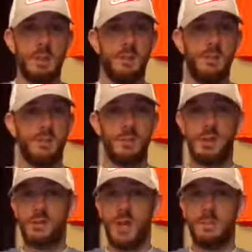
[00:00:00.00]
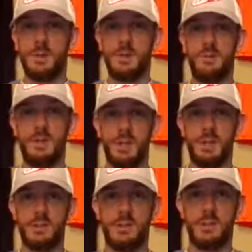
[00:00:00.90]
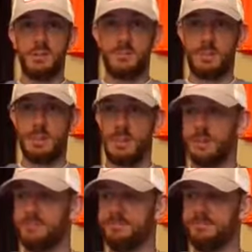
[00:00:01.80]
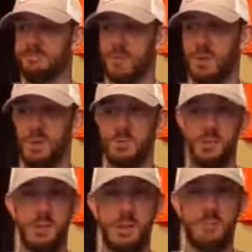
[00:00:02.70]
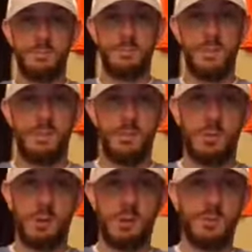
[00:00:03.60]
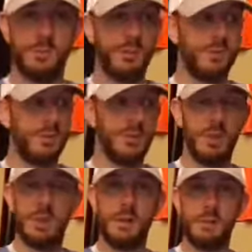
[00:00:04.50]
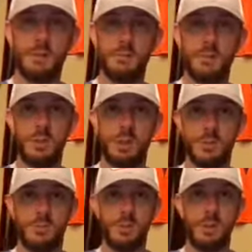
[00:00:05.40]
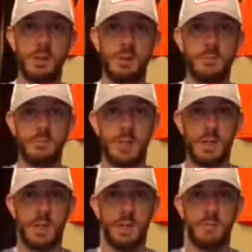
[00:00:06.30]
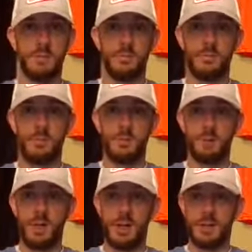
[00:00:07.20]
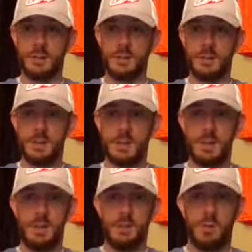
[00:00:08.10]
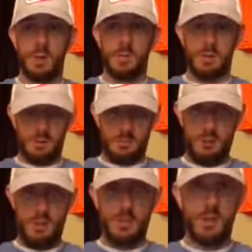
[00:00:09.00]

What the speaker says: feel free to stop in if you'd like a shirt, or if you're one of the first few there, then you can get a free neck gaiter from Hoorag and whatever